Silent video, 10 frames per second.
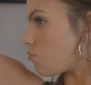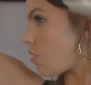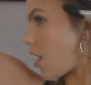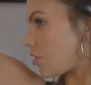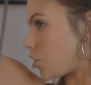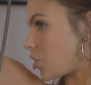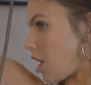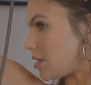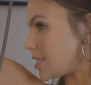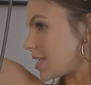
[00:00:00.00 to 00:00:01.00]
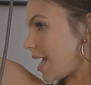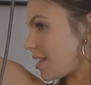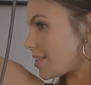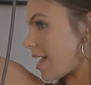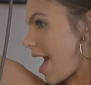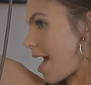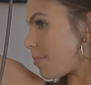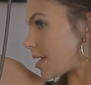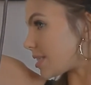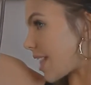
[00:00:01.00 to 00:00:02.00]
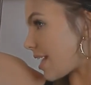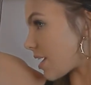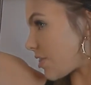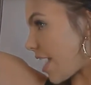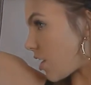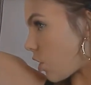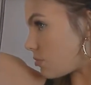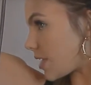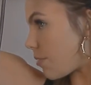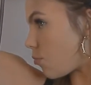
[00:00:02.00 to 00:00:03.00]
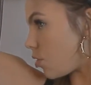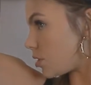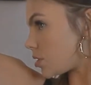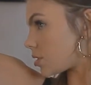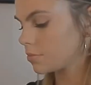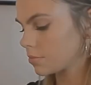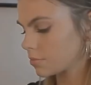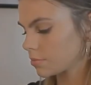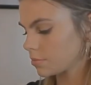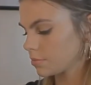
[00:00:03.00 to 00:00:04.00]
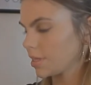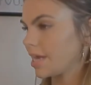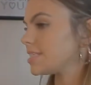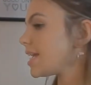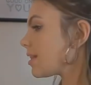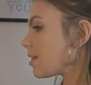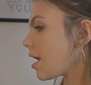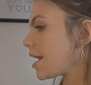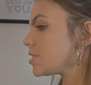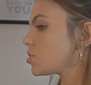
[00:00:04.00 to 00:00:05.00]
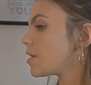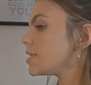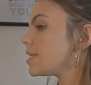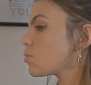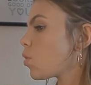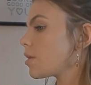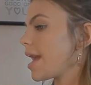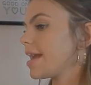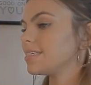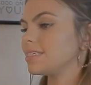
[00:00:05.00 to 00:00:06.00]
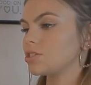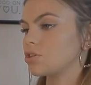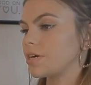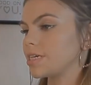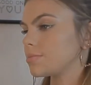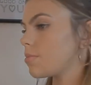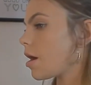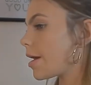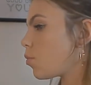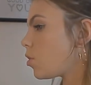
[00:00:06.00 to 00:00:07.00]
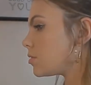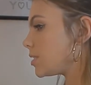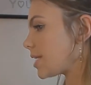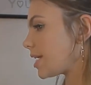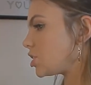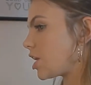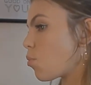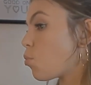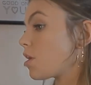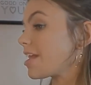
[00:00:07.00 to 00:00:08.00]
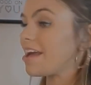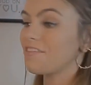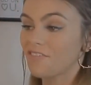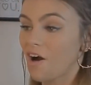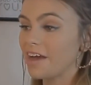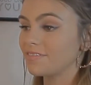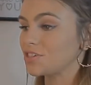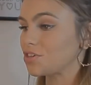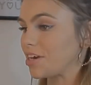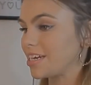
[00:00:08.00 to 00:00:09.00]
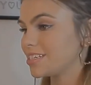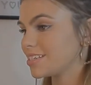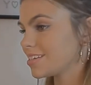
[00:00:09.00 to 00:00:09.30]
rather than underneath the hair, because that then goes inwards. I tell a lie, sorry, I said 180 degrees. My wand is actually on 185 degrees.